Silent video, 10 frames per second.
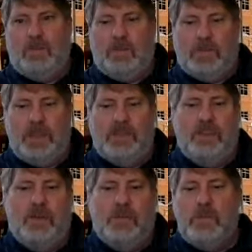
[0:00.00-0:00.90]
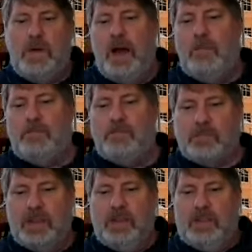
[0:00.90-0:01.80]
well, thank you. The
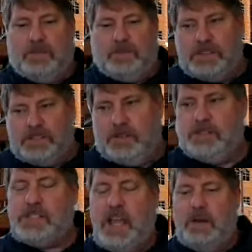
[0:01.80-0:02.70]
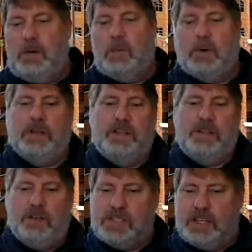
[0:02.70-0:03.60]
first thing was kind of what we're going to
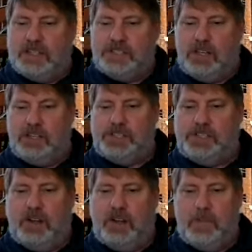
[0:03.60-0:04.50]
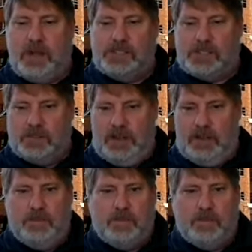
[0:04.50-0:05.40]
do is I'm going to start sharing my
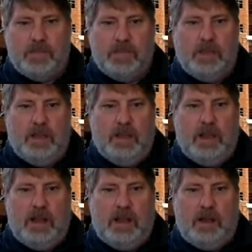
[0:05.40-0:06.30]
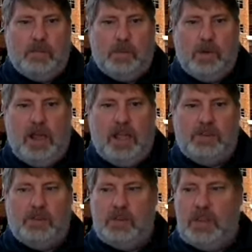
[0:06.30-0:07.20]
screen. And while I
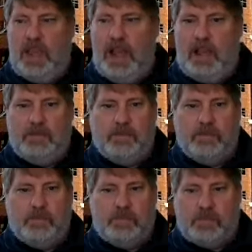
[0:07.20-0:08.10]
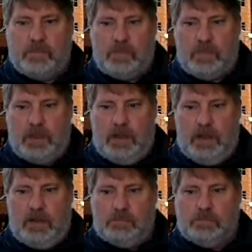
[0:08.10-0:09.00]
do that,
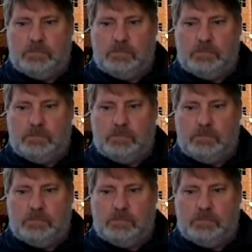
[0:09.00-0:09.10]
of